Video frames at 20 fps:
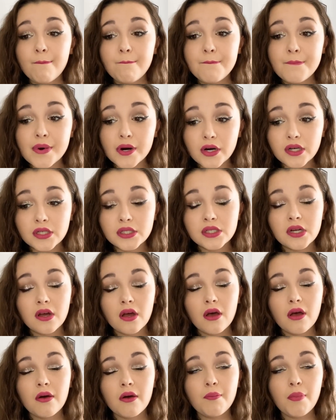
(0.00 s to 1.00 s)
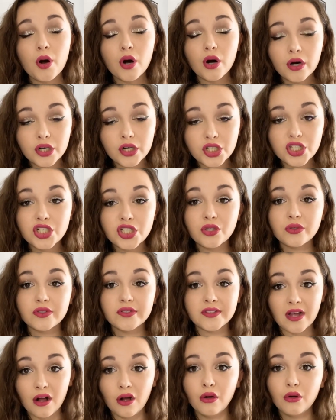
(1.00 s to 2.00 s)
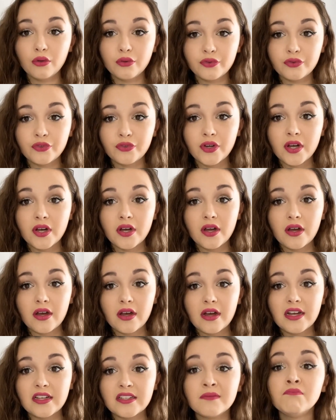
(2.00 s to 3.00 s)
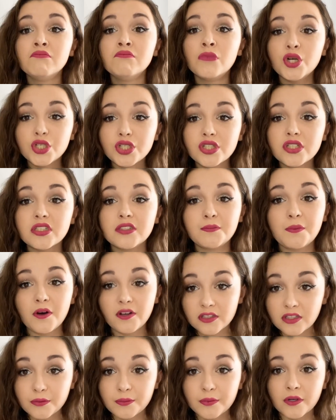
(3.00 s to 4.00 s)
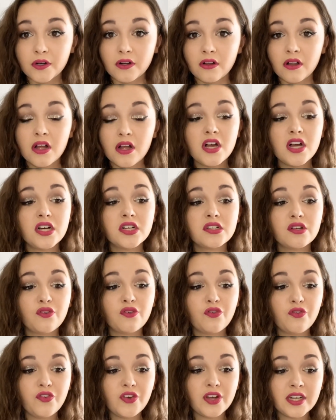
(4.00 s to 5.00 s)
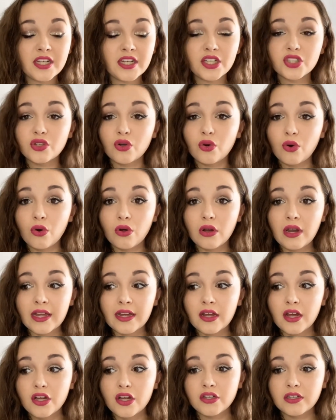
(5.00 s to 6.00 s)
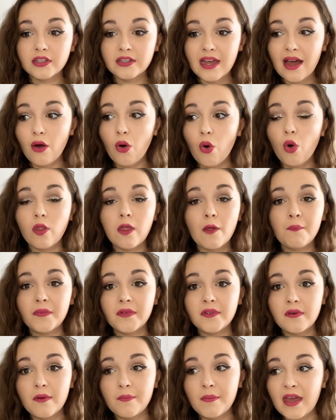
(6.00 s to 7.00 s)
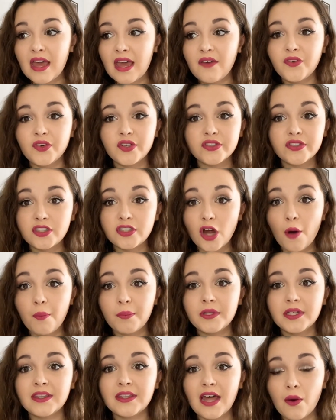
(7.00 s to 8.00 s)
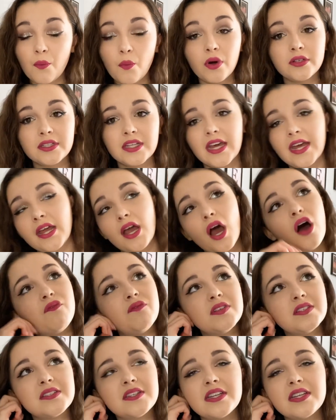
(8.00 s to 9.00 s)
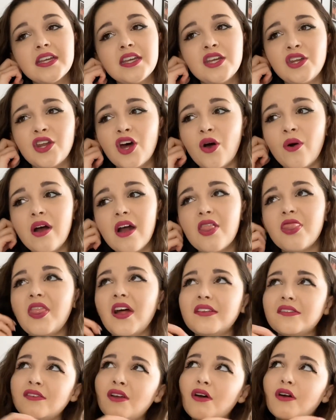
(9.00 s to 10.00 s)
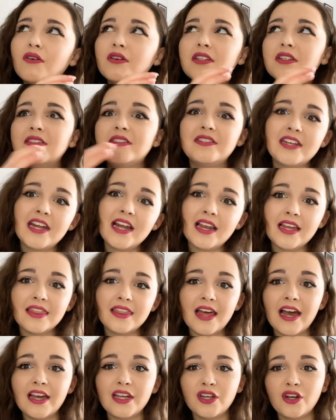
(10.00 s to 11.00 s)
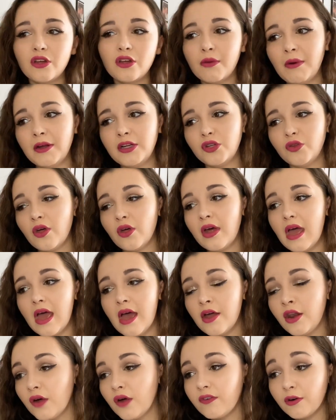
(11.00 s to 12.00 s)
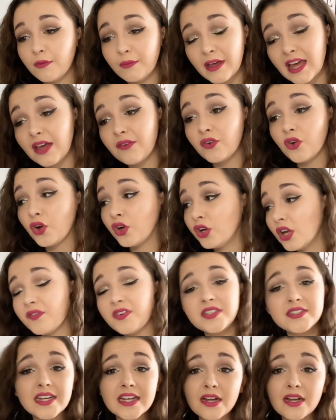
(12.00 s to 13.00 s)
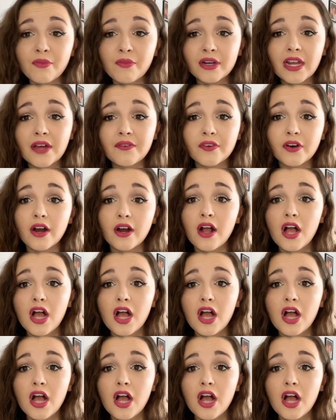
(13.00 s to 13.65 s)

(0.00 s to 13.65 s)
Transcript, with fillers: but push yourself as much as possible to finish, like to get all the behaviors stopped in that one day. Obviously, you know, that's not going to stay like that. You know, you might do the another behavior another day and whatever.